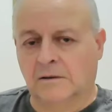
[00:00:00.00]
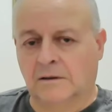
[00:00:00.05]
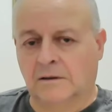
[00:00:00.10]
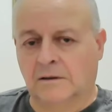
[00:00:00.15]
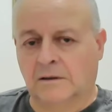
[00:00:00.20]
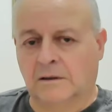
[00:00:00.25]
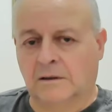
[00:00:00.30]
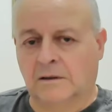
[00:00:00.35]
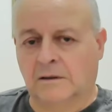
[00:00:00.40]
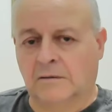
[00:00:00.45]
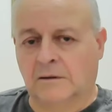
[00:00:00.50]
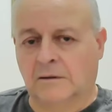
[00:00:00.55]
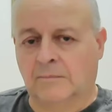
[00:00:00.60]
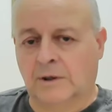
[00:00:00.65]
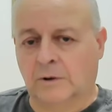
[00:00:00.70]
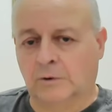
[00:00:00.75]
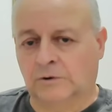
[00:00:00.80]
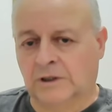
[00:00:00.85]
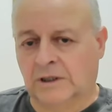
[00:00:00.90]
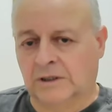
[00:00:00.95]
uh,
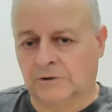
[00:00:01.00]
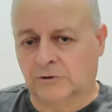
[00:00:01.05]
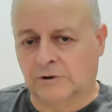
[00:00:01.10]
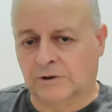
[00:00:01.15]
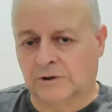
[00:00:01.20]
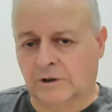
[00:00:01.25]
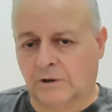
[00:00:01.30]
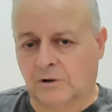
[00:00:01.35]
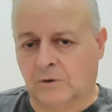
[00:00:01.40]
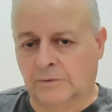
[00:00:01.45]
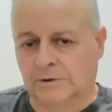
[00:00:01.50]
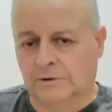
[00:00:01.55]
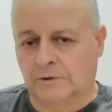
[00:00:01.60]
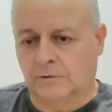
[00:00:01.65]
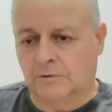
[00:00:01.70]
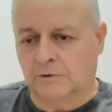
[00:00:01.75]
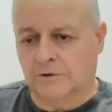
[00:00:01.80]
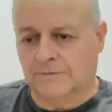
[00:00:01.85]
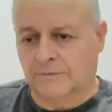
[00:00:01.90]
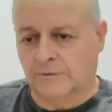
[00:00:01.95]
about 100
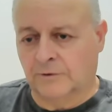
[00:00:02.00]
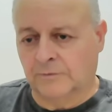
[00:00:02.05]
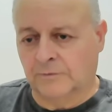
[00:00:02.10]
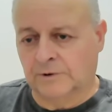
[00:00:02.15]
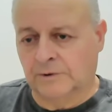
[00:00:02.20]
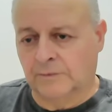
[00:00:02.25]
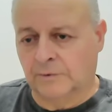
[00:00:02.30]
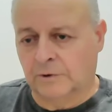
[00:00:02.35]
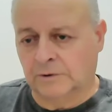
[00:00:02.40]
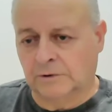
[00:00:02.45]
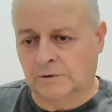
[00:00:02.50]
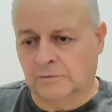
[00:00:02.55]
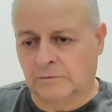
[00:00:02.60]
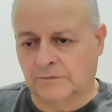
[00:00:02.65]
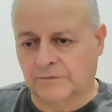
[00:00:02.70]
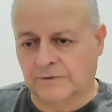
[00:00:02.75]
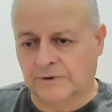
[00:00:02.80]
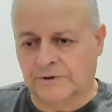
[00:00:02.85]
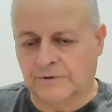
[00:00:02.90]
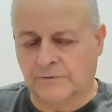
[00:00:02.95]
kilometers from the border
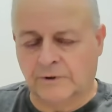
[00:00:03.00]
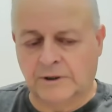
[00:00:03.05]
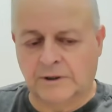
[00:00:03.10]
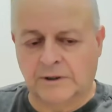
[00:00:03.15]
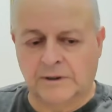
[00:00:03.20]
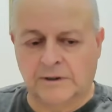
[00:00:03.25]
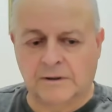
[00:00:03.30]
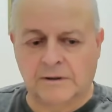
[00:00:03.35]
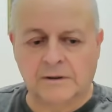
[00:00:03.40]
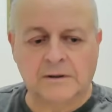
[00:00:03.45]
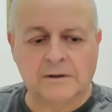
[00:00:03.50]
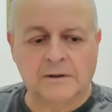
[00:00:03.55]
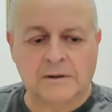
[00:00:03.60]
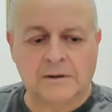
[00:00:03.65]
of Israel.